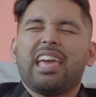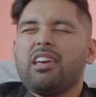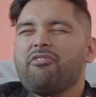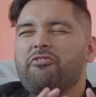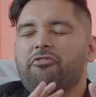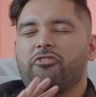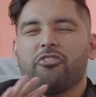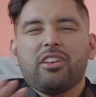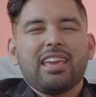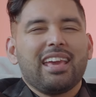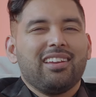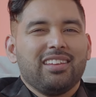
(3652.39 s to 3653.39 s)

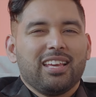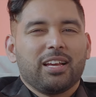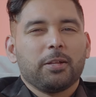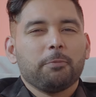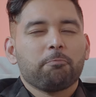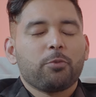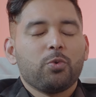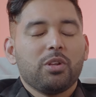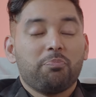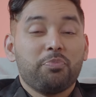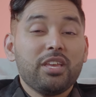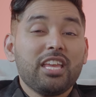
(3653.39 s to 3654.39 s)
Every area will
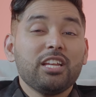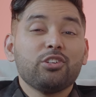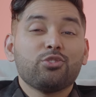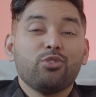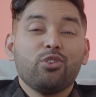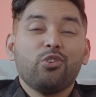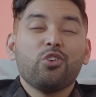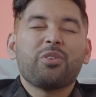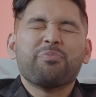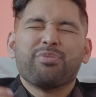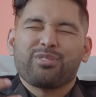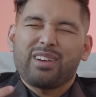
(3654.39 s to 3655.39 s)
begin to look
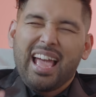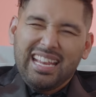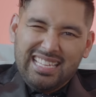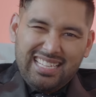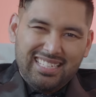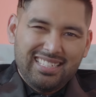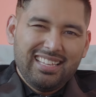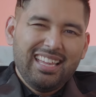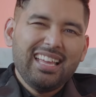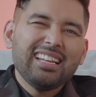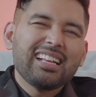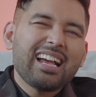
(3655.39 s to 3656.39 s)
brighter
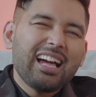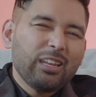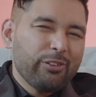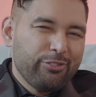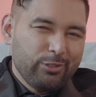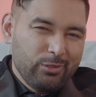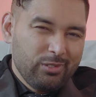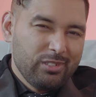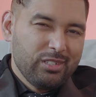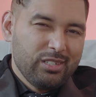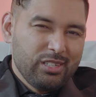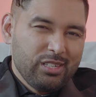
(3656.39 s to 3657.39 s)
and colorful
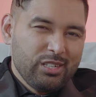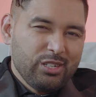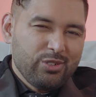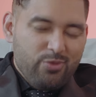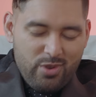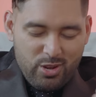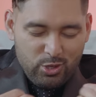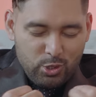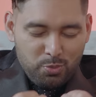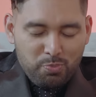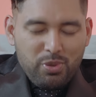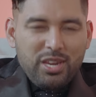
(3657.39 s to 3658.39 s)
when your
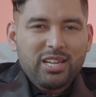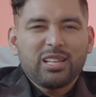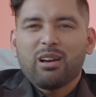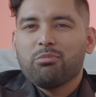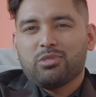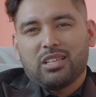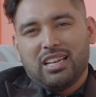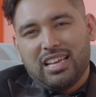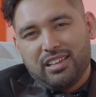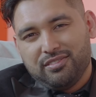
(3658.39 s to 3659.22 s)
spirit comes alive.